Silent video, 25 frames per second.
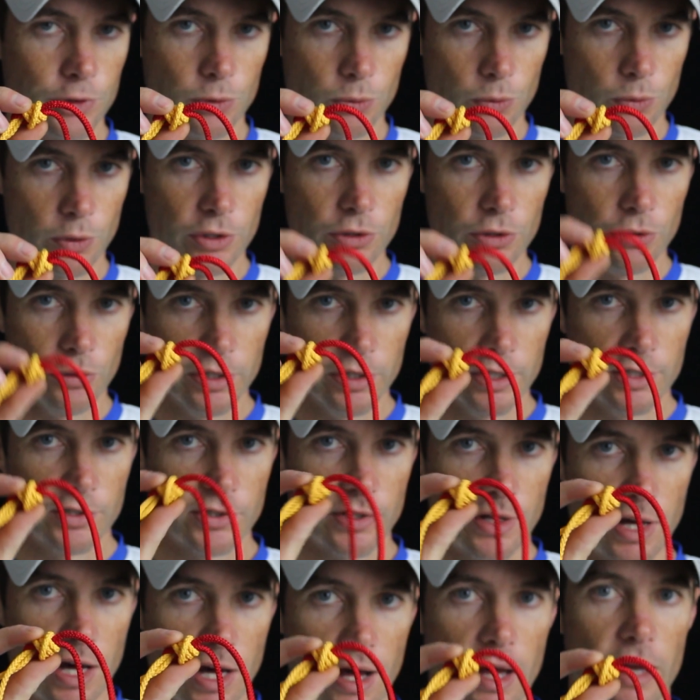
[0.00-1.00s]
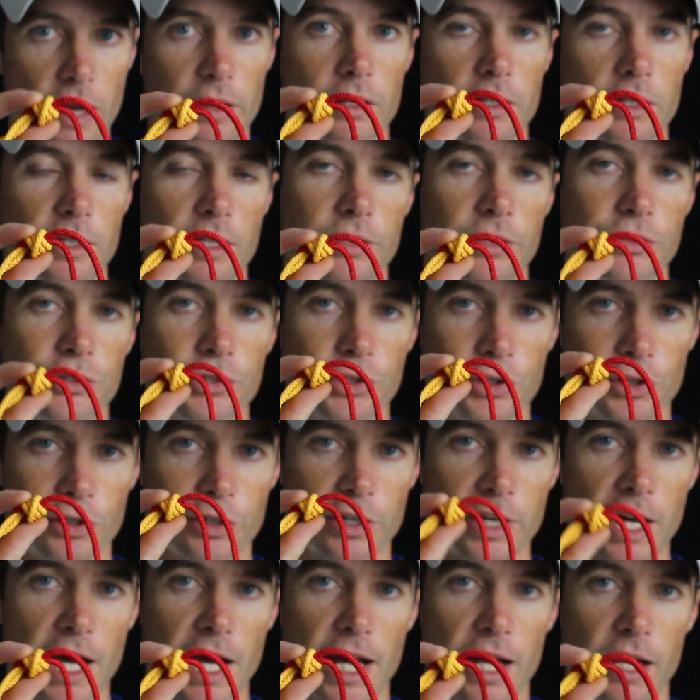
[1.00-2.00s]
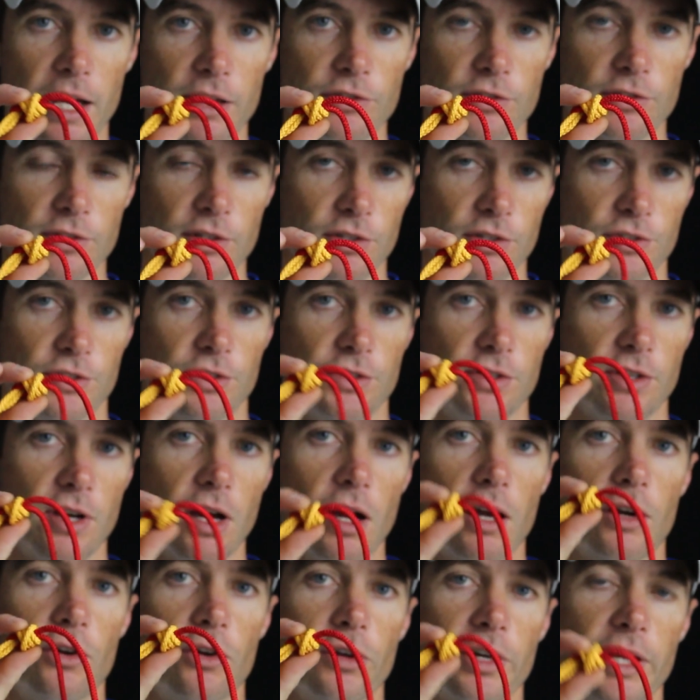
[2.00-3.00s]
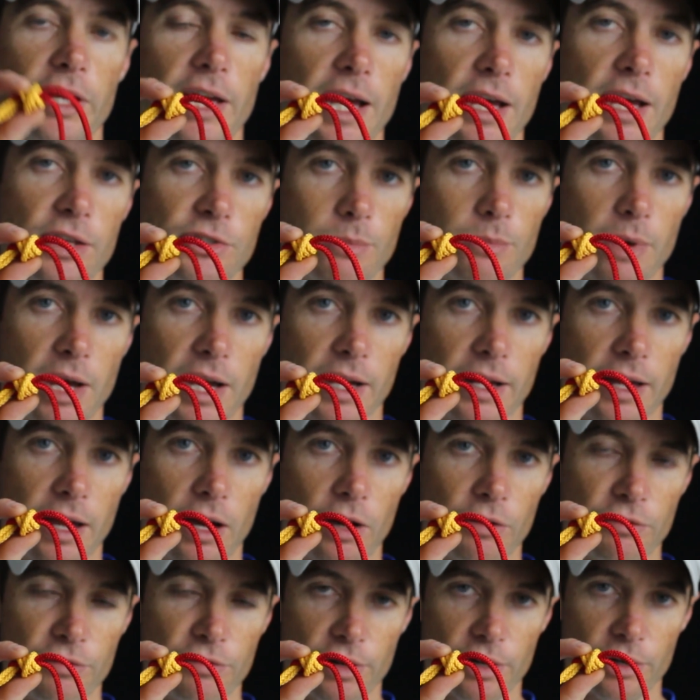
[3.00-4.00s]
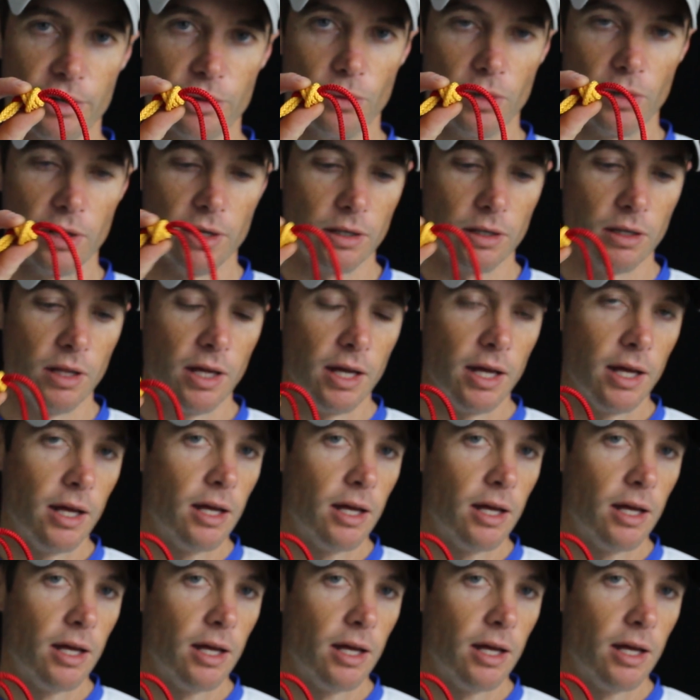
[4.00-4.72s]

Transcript: to reel this knot into your guides because it's not going to cast back out very well.